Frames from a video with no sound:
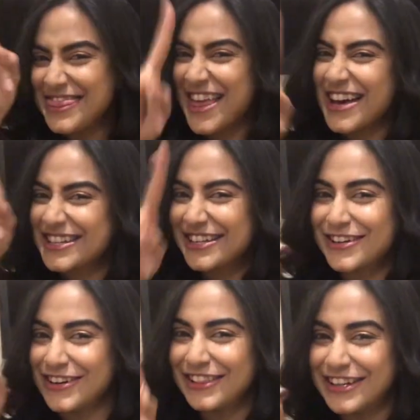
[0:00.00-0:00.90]
not a
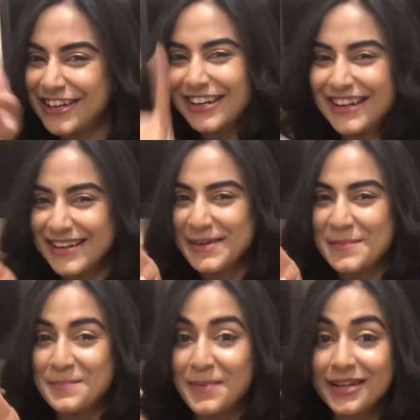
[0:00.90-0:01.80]
curler
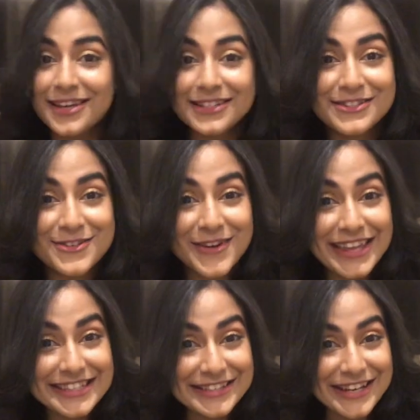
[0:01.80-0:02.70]
but a
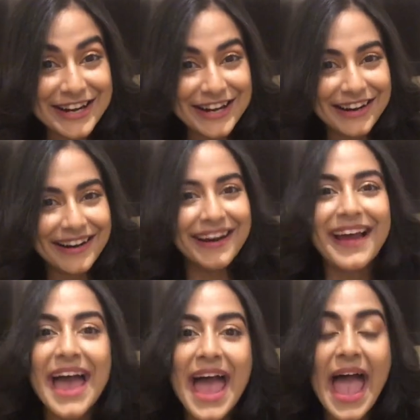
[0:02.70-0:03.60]
straightener.
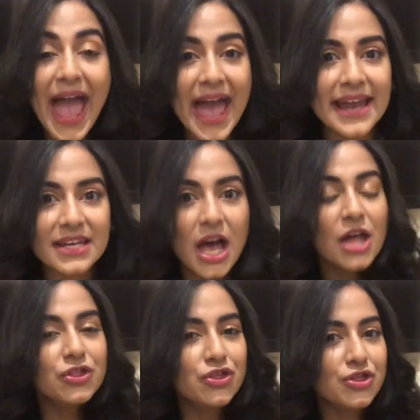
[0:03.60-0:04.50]

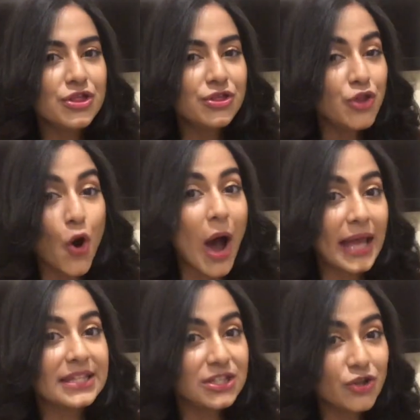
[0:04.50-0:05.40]
And no,
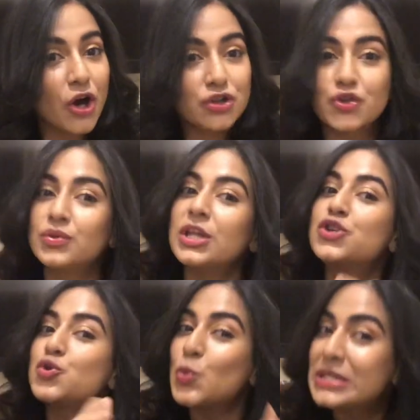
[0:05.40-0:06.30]
I did not do the
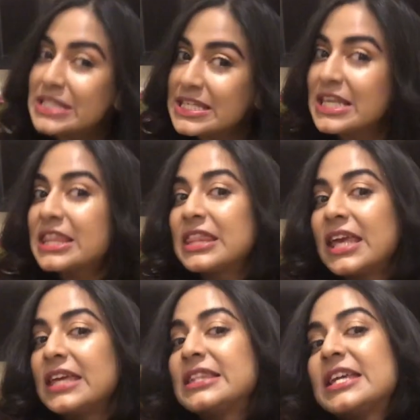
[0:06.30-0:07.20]
twisty thing